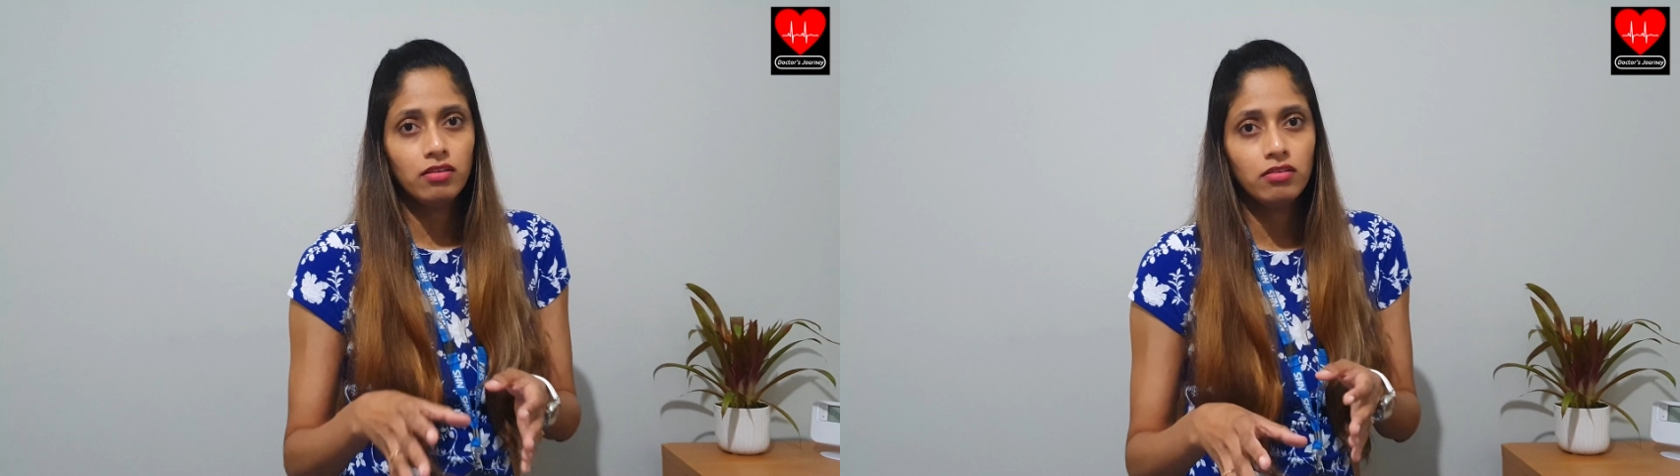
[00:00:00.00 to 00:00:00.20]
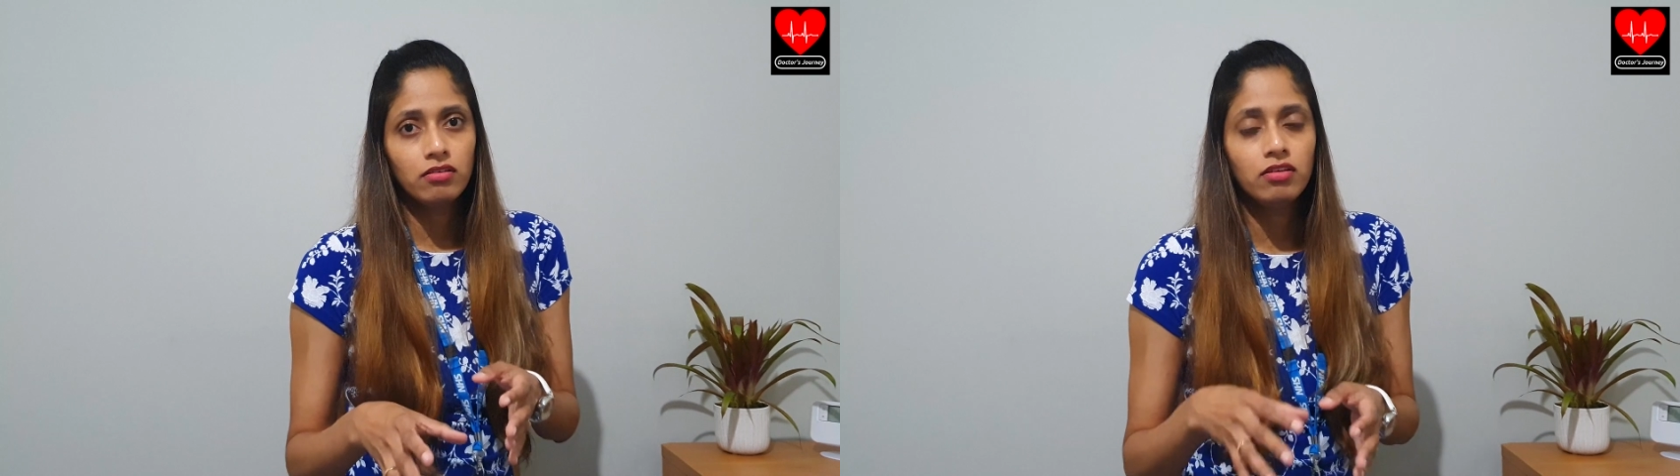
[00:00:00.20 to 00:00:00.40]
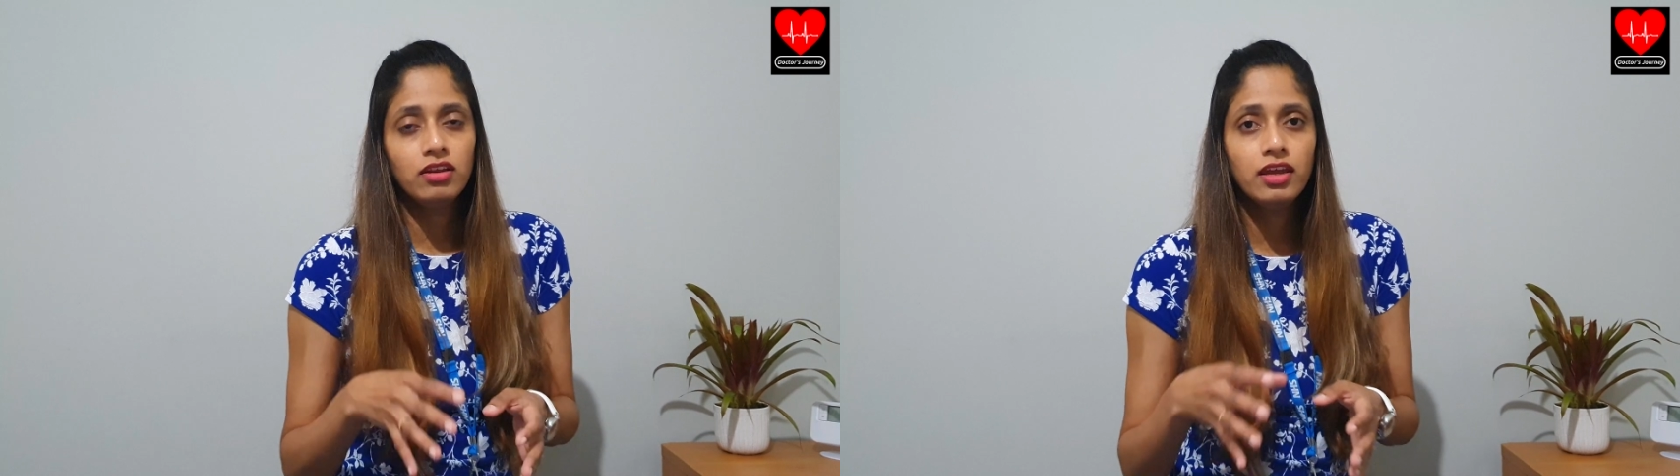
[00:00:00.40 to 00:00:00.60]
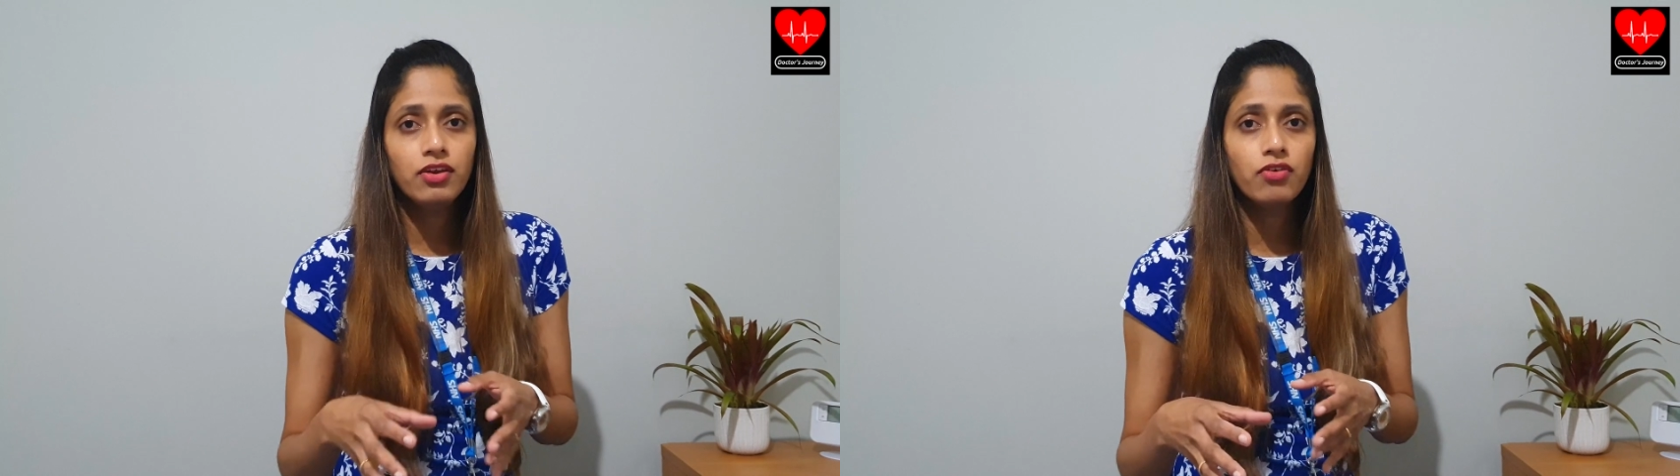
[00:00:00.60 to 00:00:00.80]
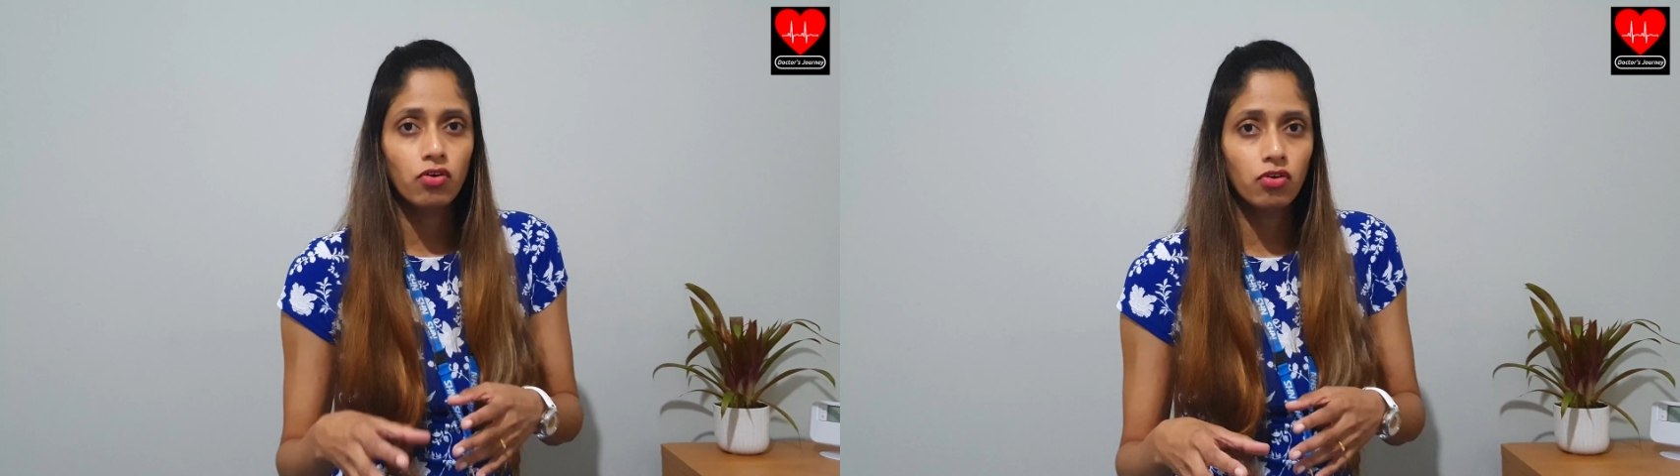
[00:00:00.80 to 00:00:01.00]
in the
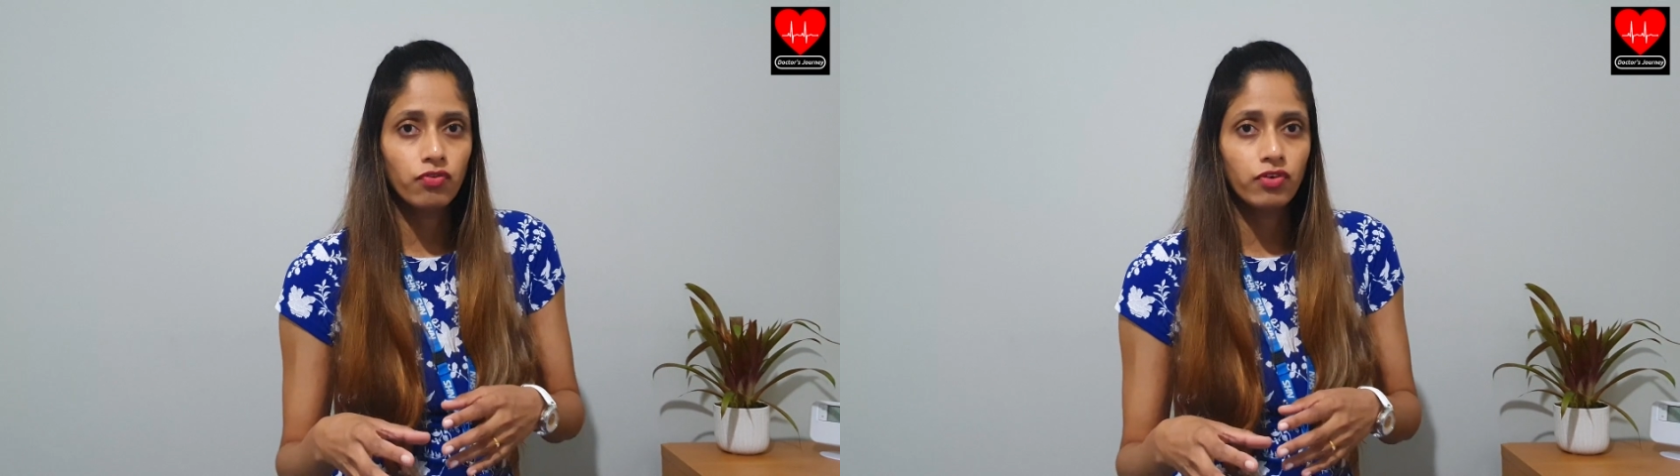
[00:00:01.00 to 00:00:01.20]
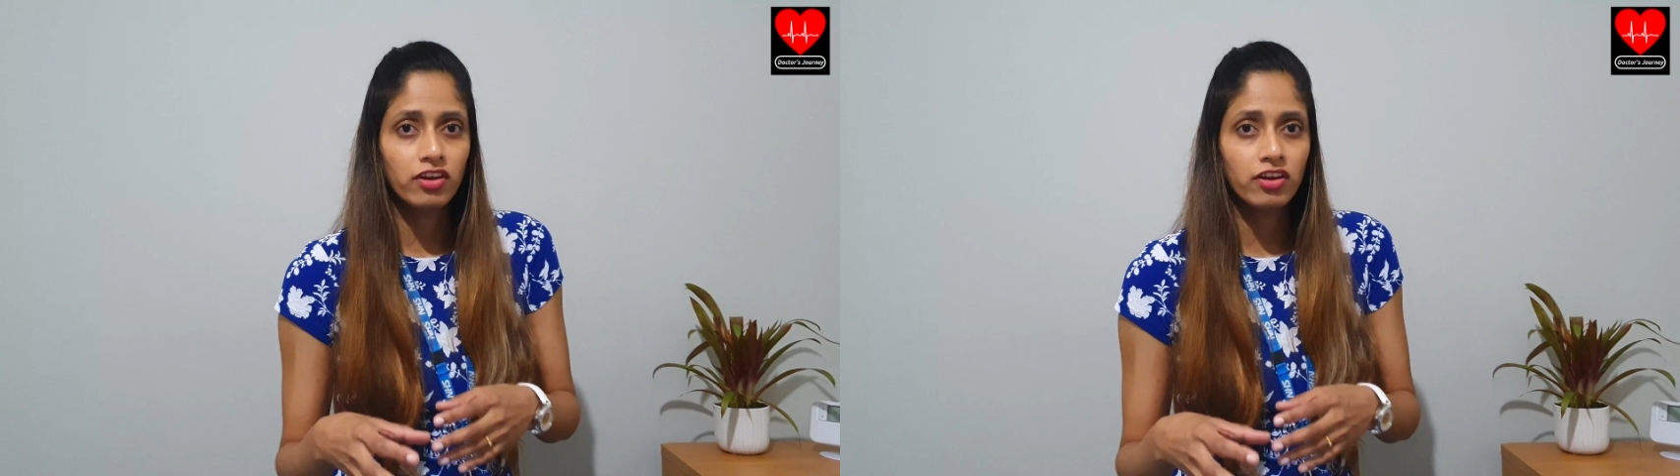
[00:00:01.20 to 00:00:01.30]
need of